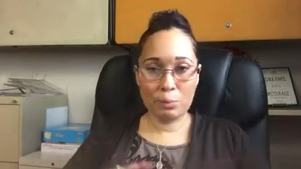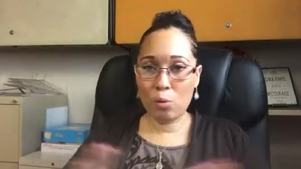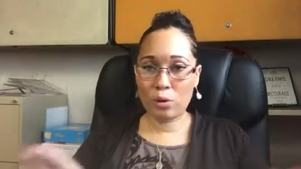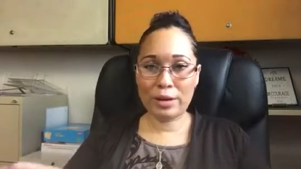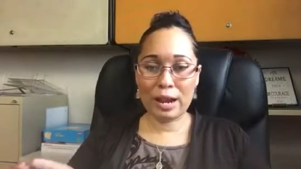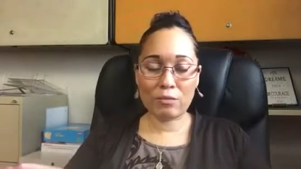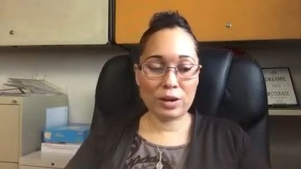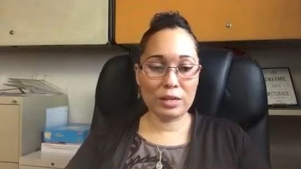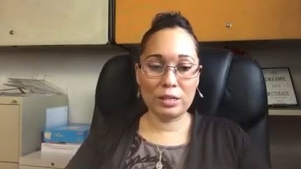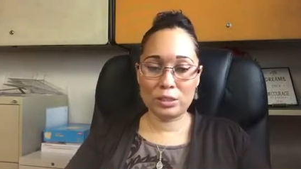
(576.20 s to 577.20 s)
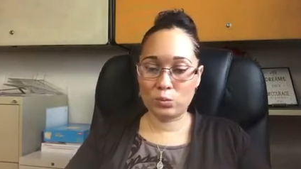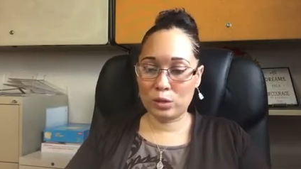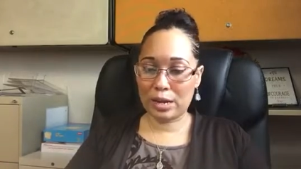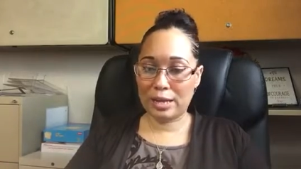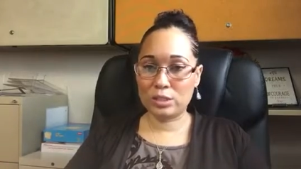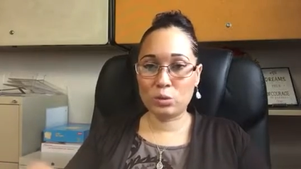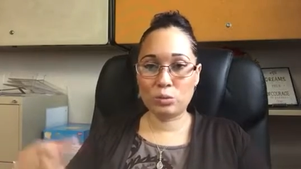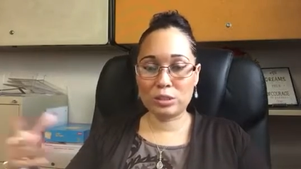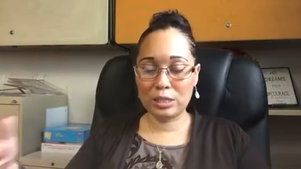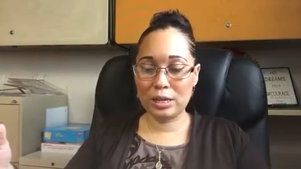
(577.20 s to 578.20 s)
pouring down rain in this one night. So
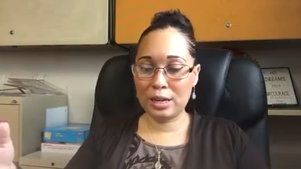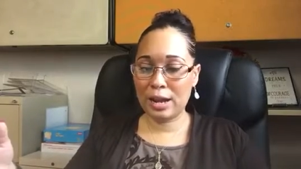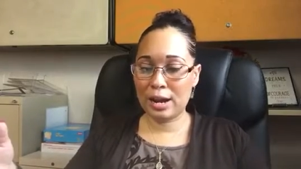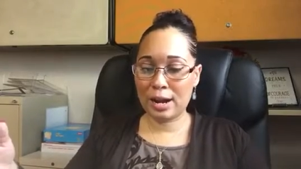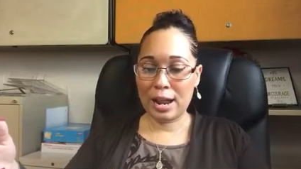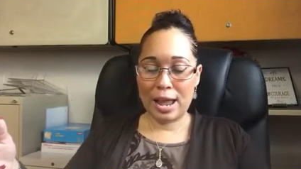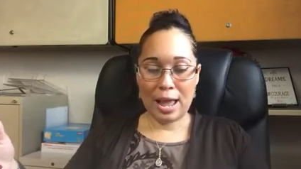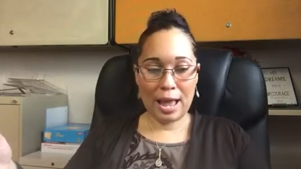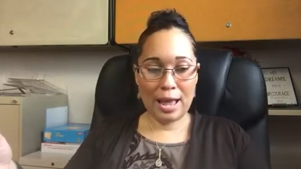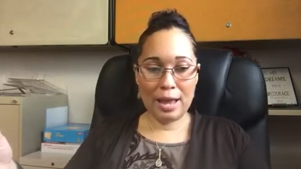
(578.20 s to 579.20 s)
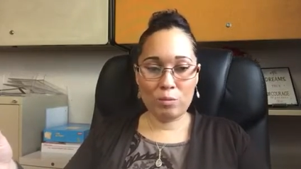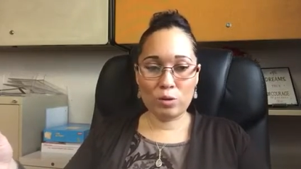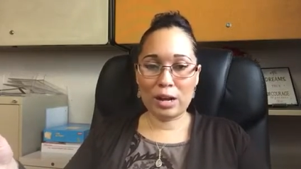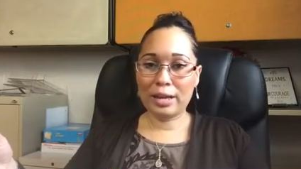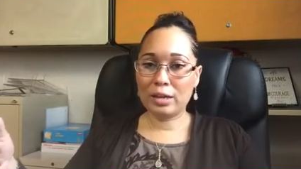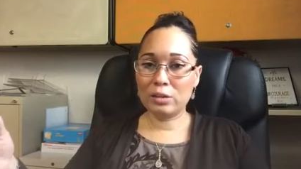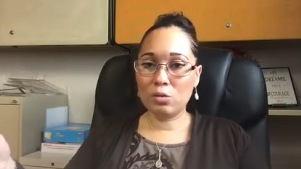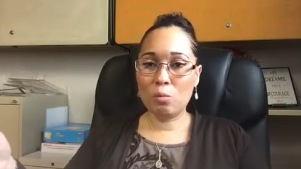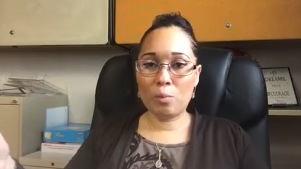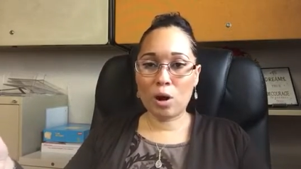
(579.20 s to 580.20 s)
we're sitting there and we're like in a
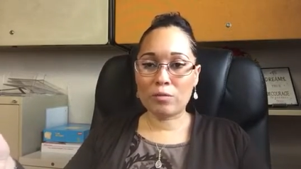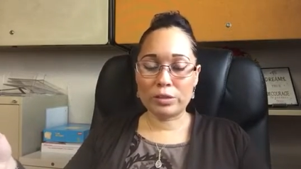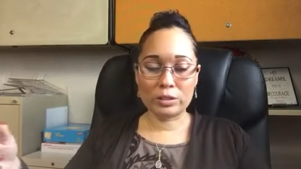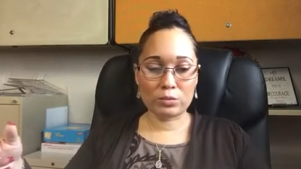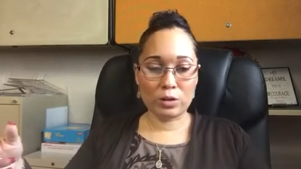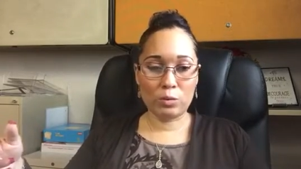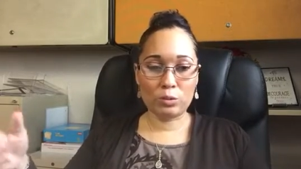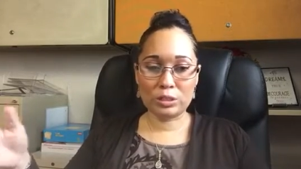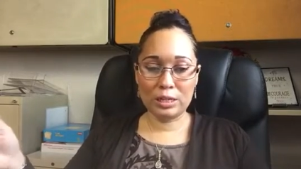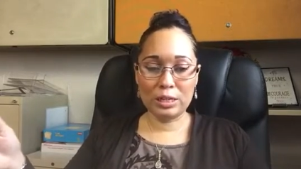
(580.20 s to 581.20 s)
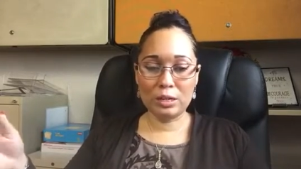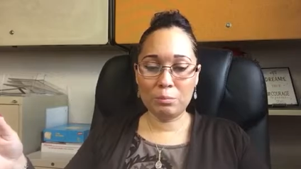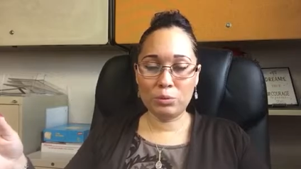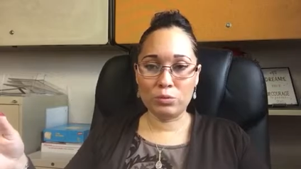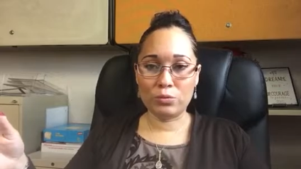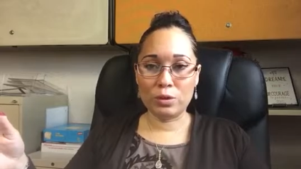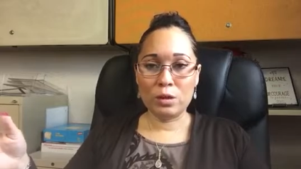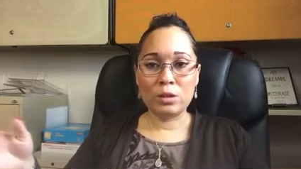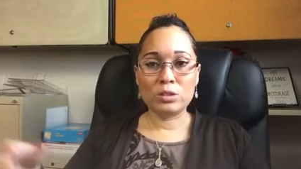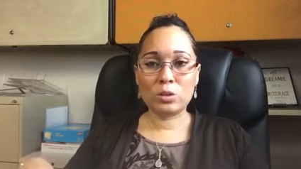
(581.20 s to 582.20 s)
little bar restaurant. We're sitting in a booth.
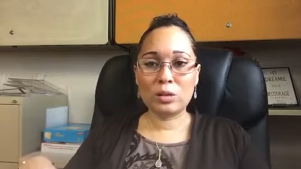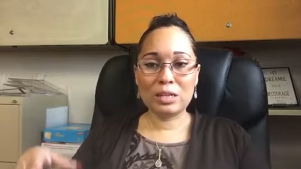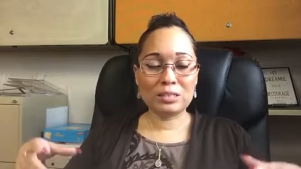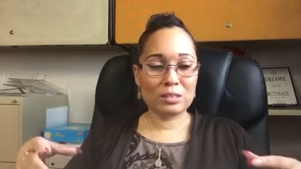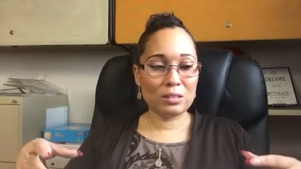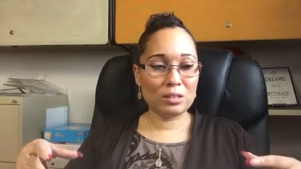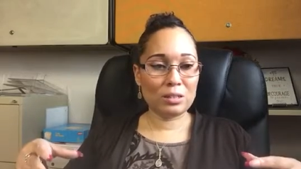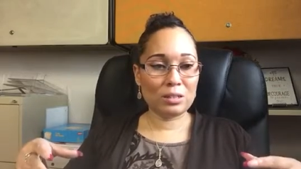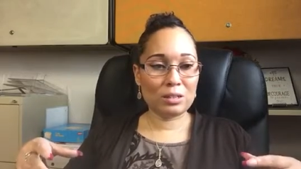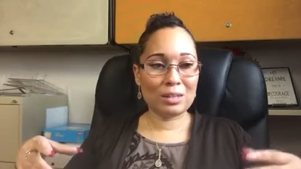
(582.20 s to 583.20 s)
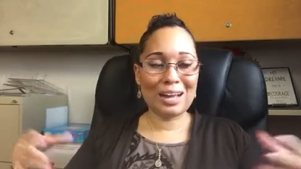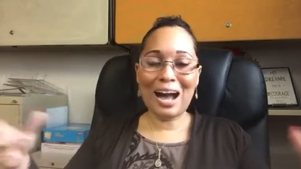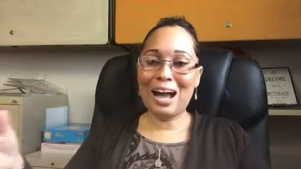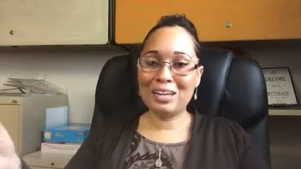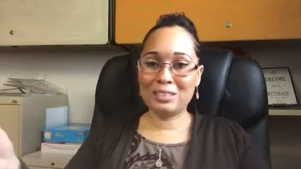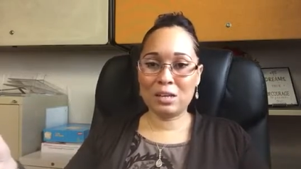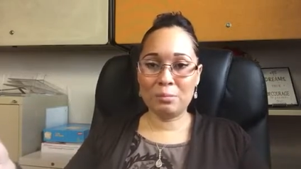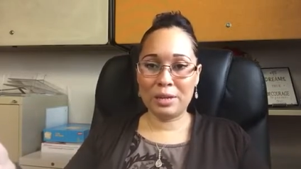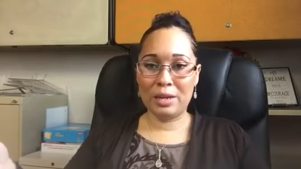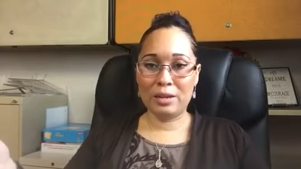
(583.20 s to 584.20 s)
So these guys
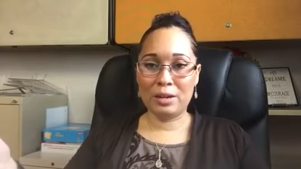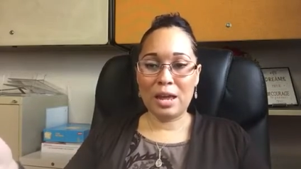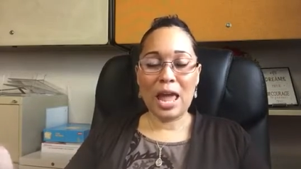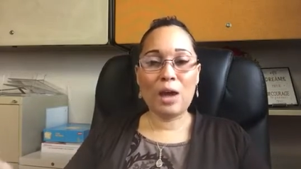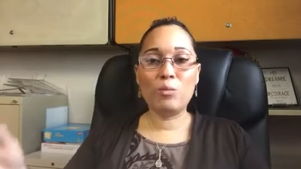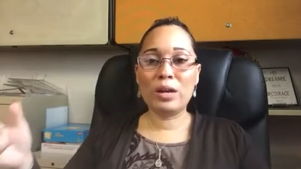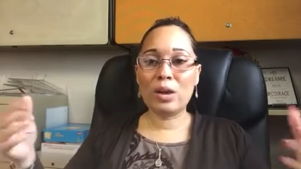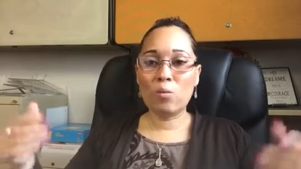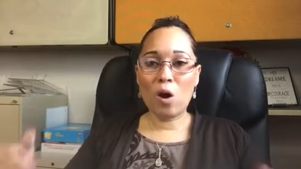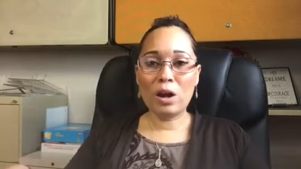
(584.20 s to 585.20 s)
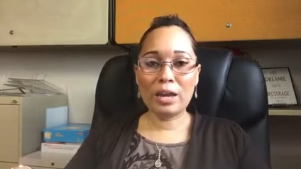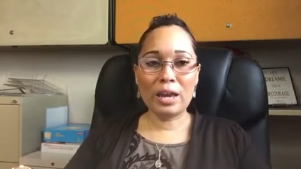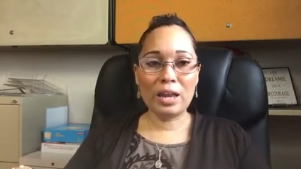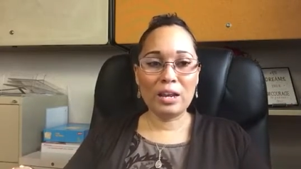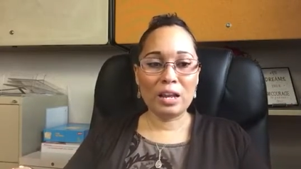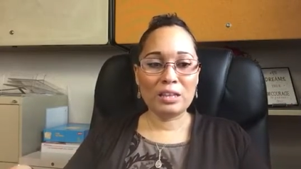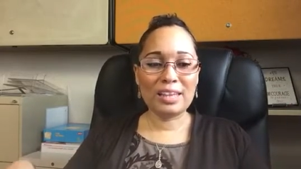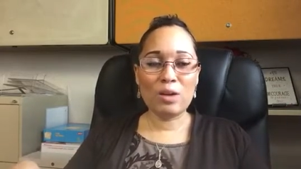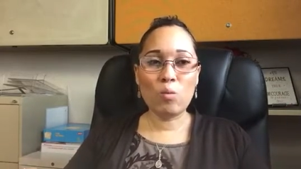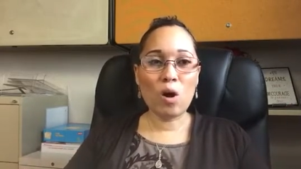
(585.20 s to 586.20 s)
come in and when they walk in,
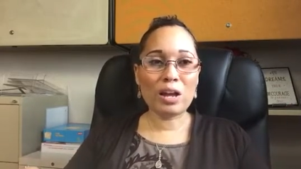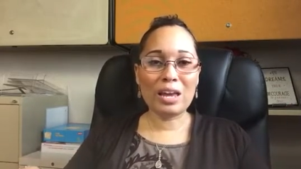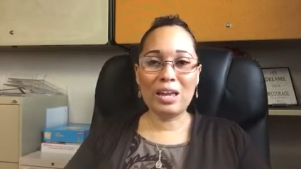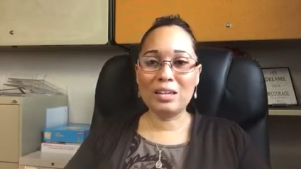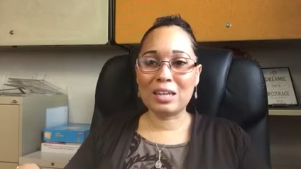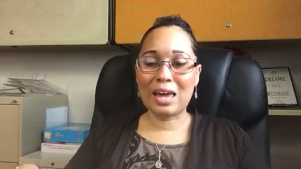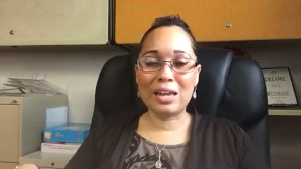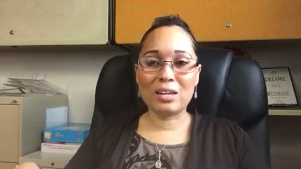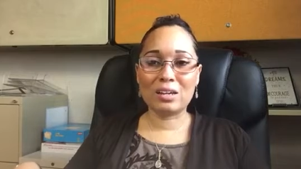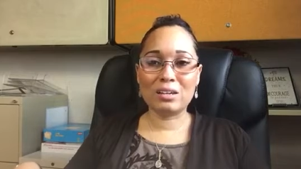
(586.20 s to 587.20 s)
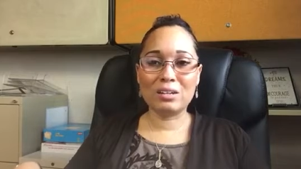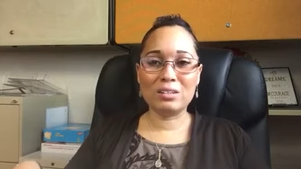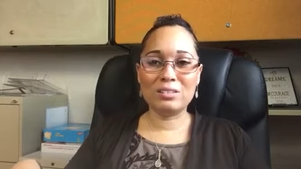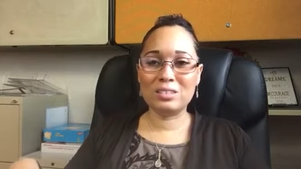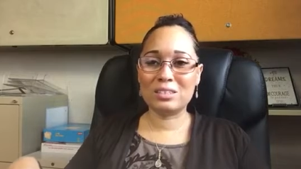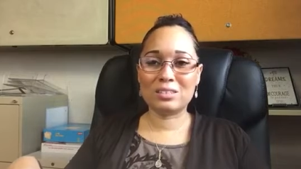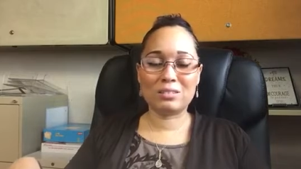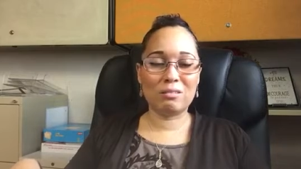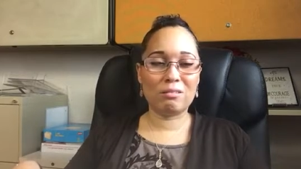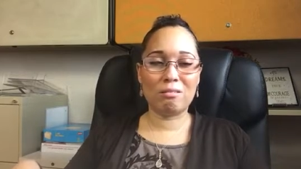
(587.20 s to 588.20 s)
they walk in like
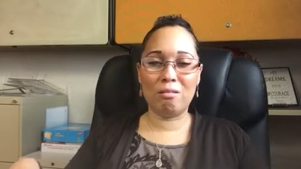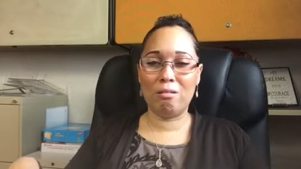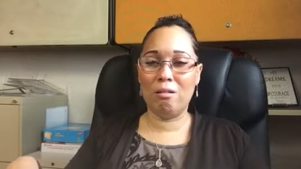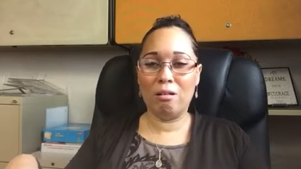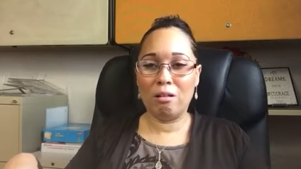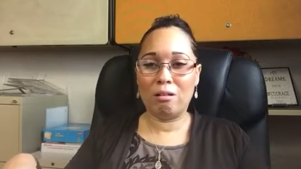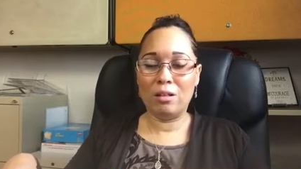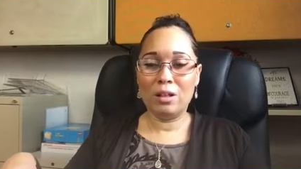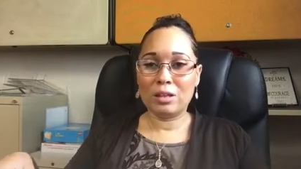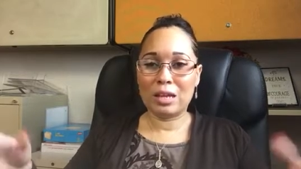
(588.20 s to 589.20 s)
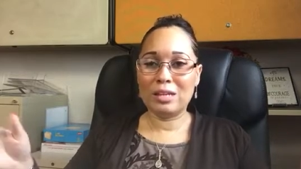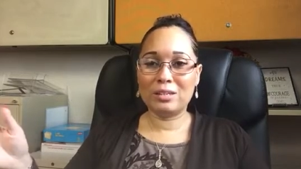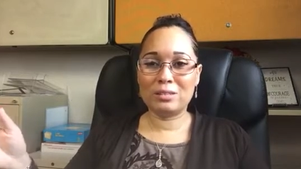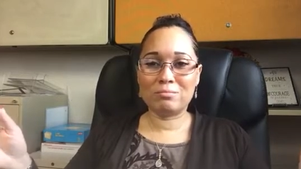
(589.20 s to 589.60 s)
just, ugh, like